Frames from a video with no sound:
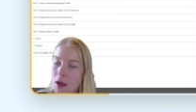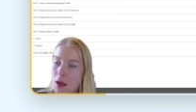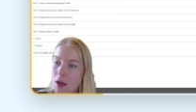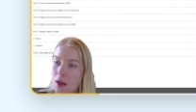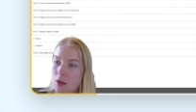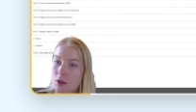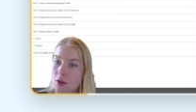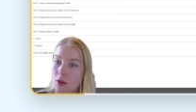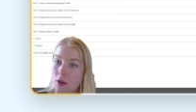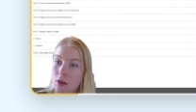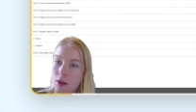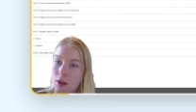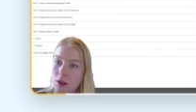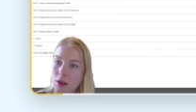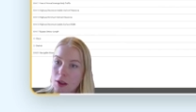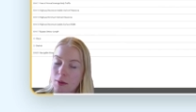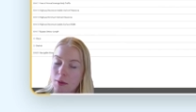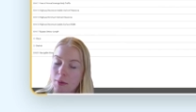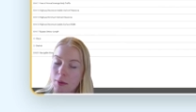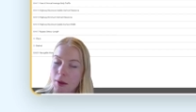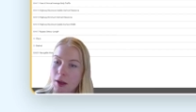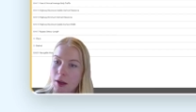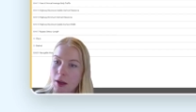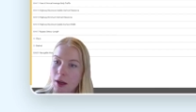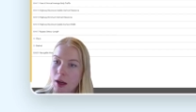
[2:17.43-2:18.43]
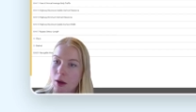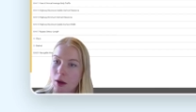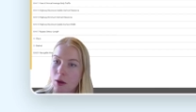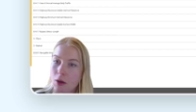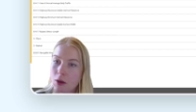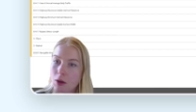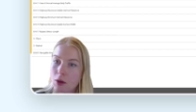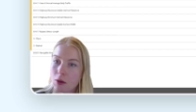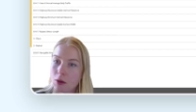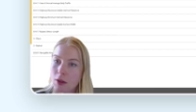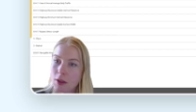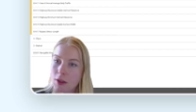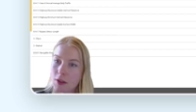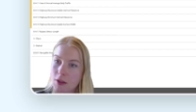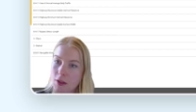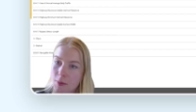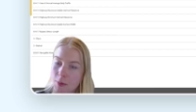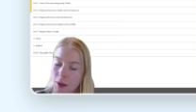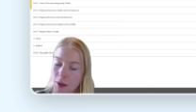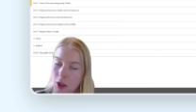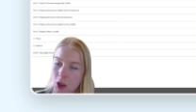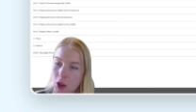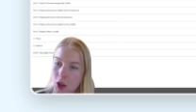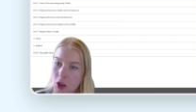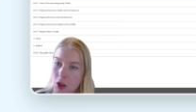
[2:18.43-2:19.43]
So think about how your
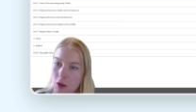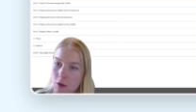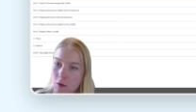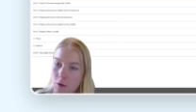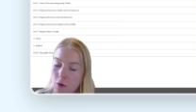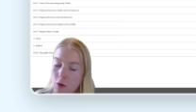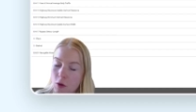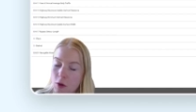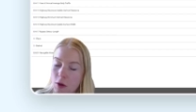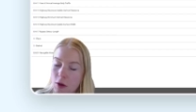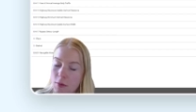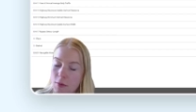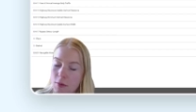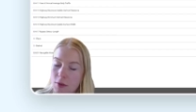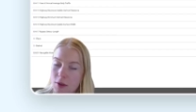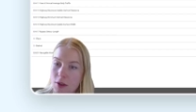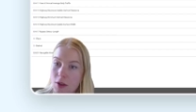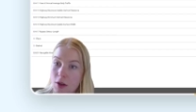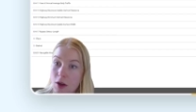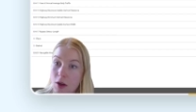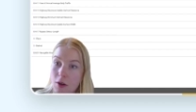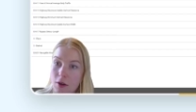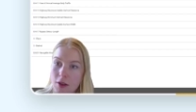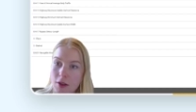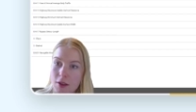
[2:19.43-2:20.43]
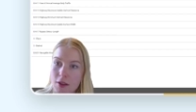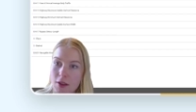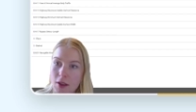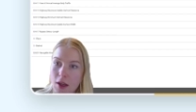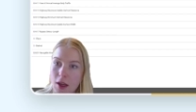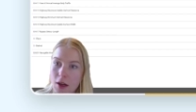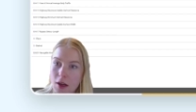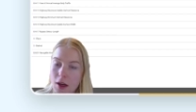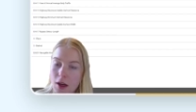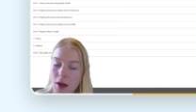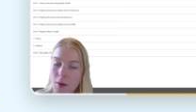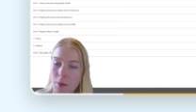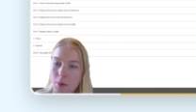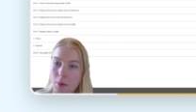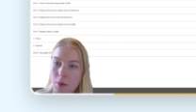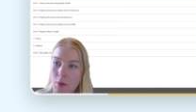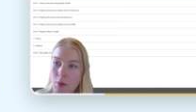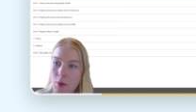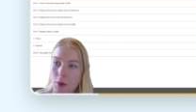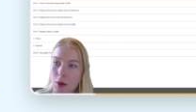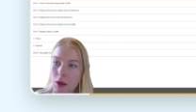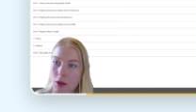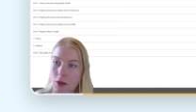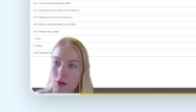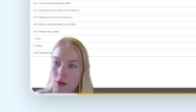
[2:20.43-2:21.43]
inspection forms are set up
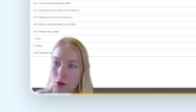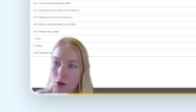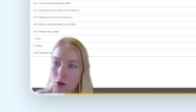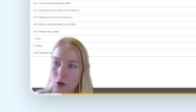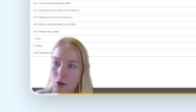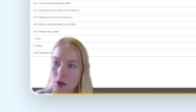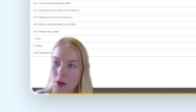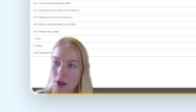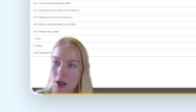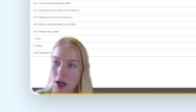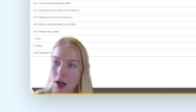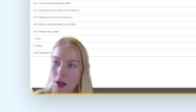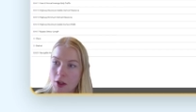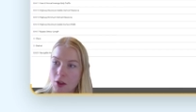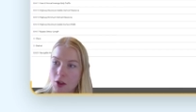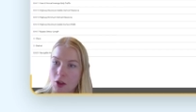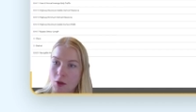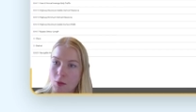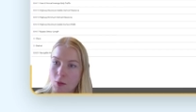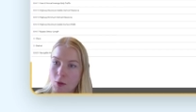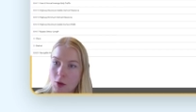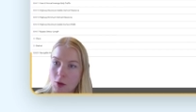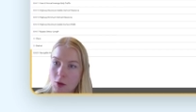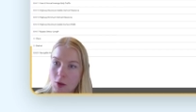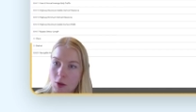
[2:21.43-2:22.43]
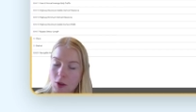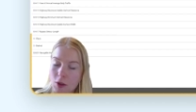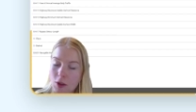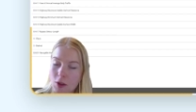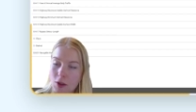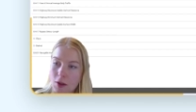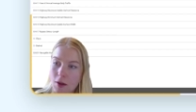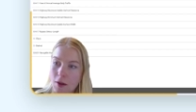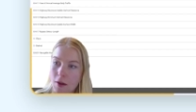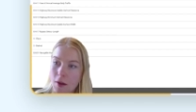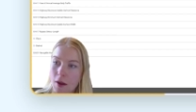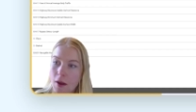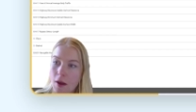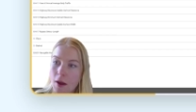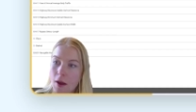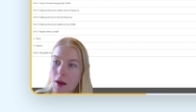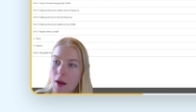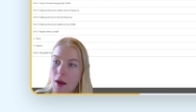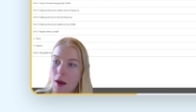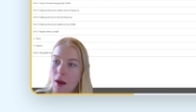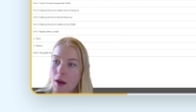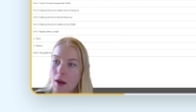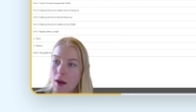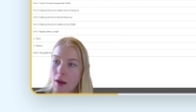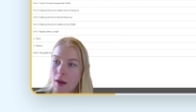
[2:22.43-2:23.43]
with certain attributes.
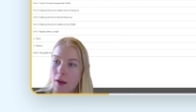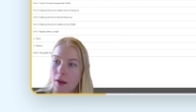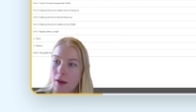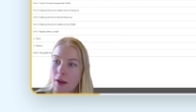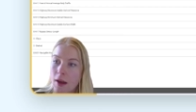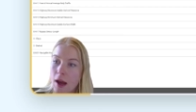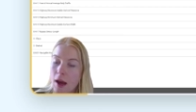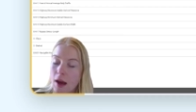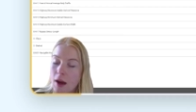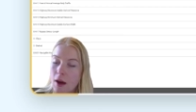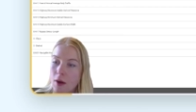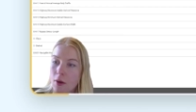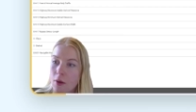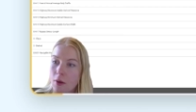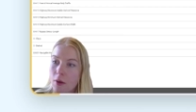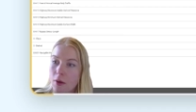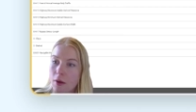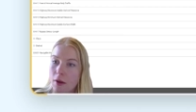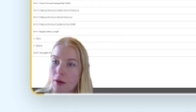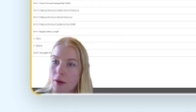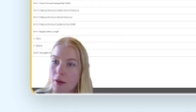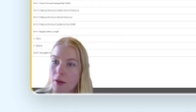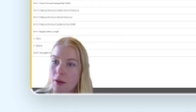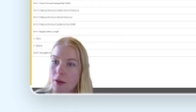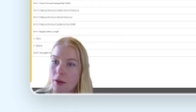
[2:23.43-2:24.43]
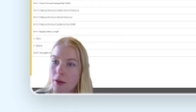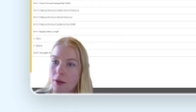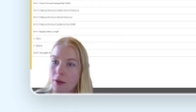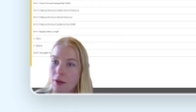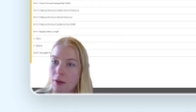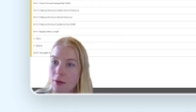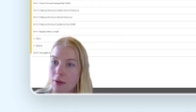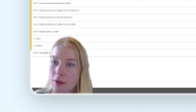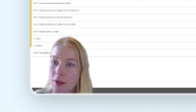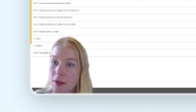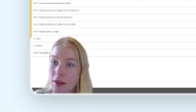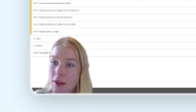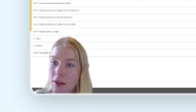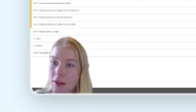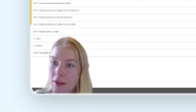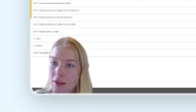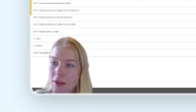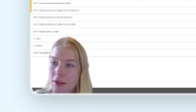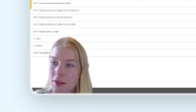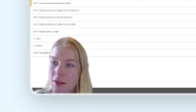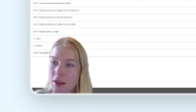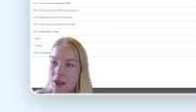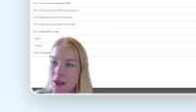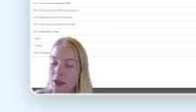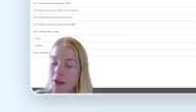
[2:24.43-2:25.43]
Now,
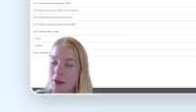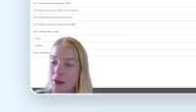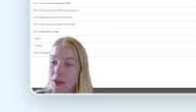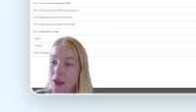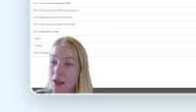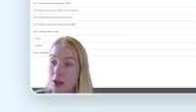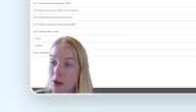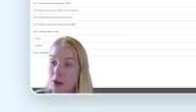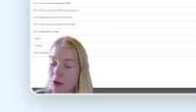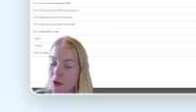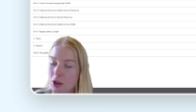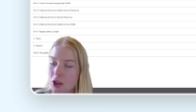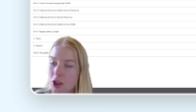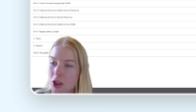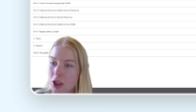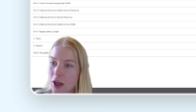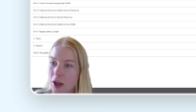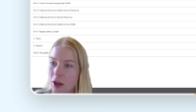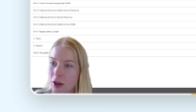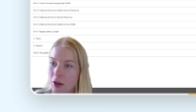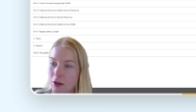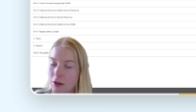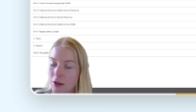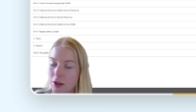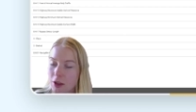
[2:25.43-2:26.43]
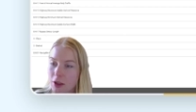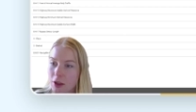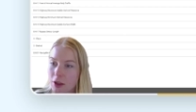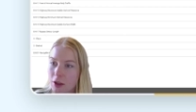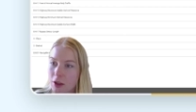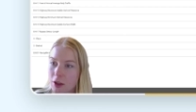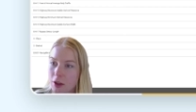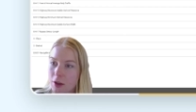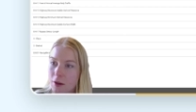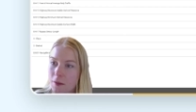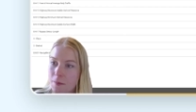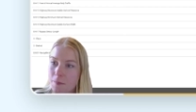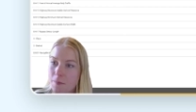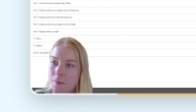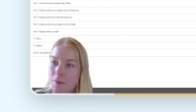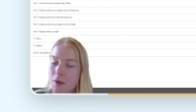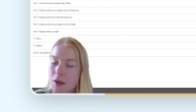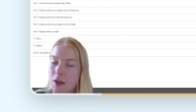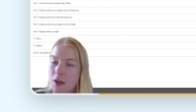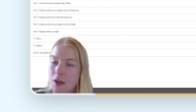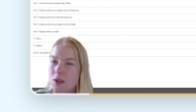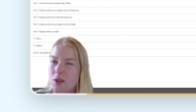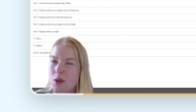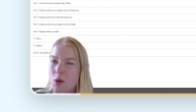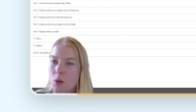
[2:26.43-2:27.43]
the error checker here
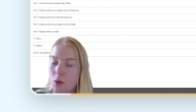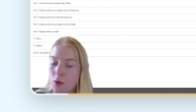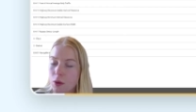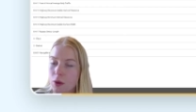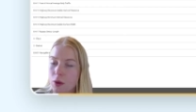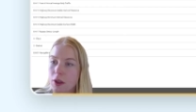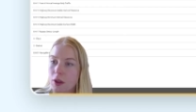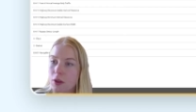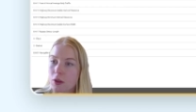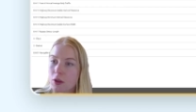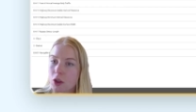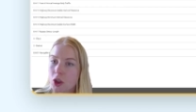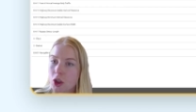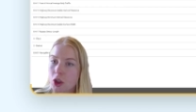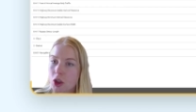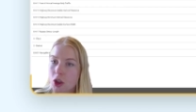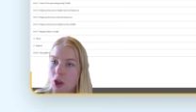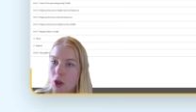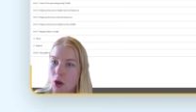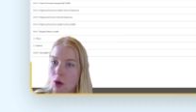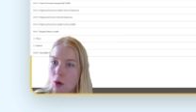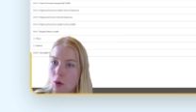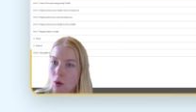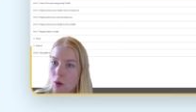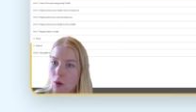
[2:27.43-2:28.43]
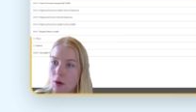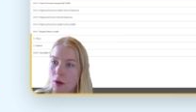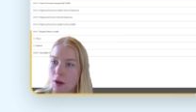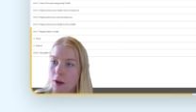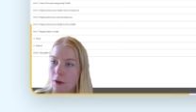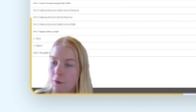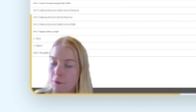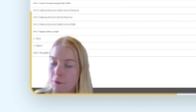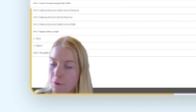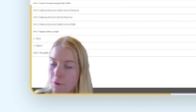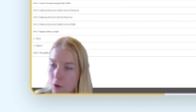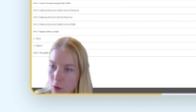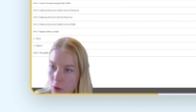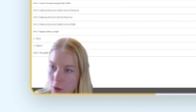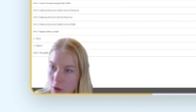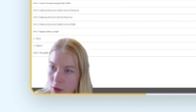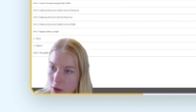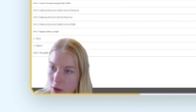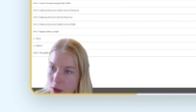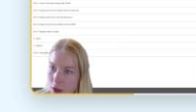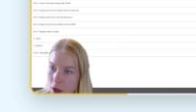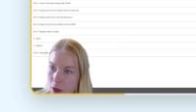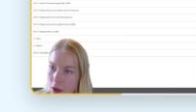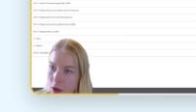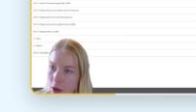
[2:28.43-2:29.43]
is only going to show and
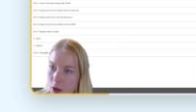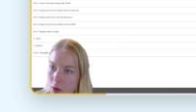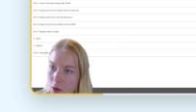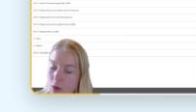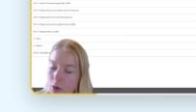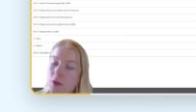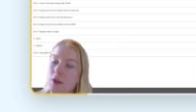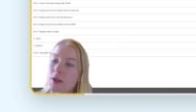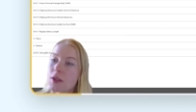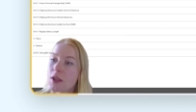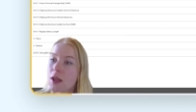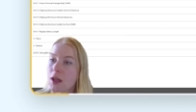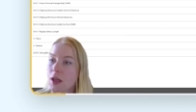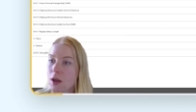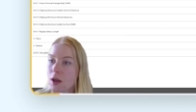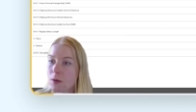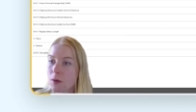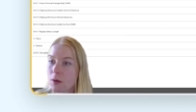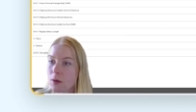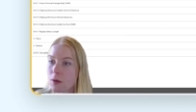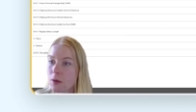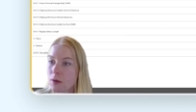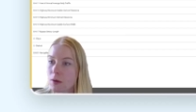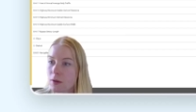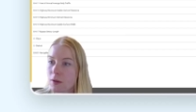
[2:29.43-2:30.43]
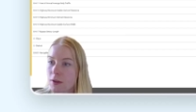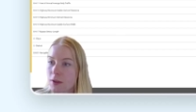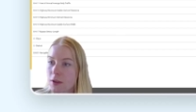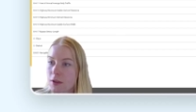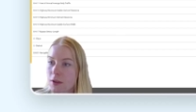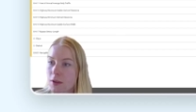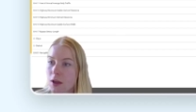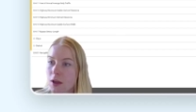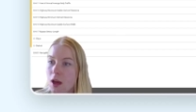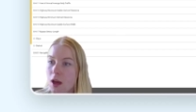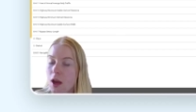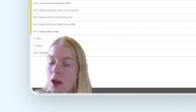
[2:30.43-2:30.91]
focus on those errors